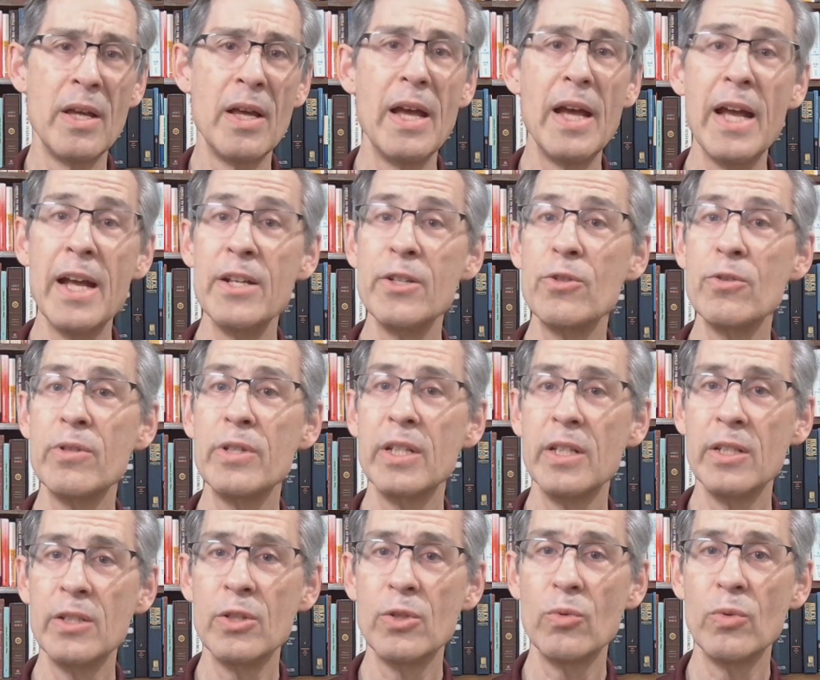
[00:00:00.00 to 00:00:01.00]
entered
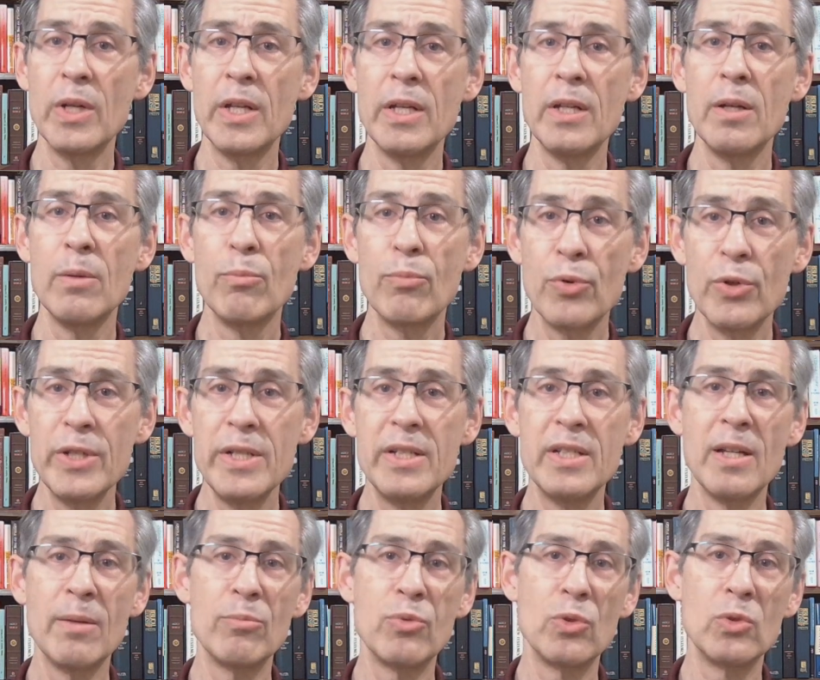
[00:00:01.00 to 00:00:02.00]
into a
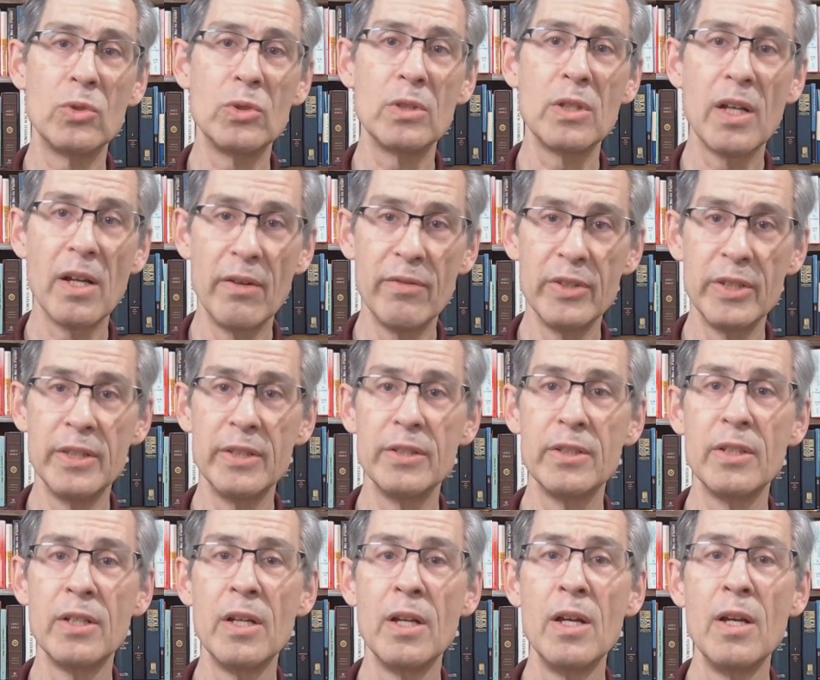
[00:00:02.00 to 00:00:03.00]
pretemporal covenant
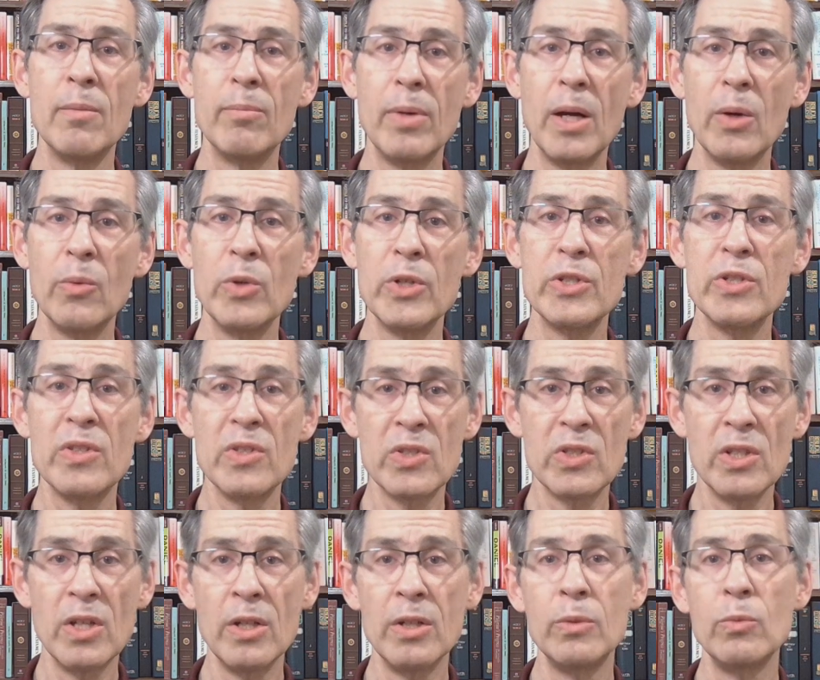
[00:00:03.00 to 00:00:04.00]
by which the
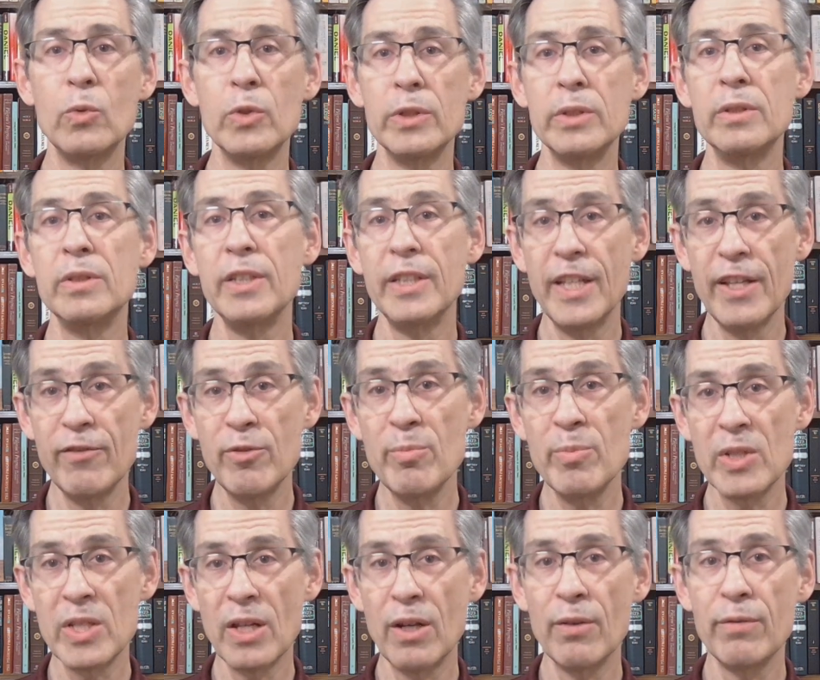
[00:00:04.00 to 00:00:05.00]
Son would give
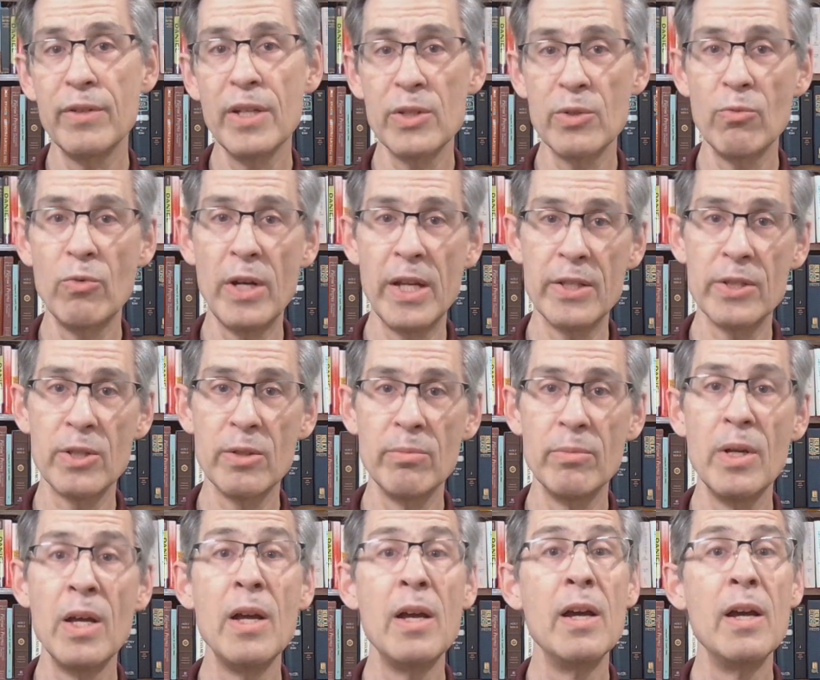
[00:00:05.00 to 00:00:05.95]
himself as a ransom,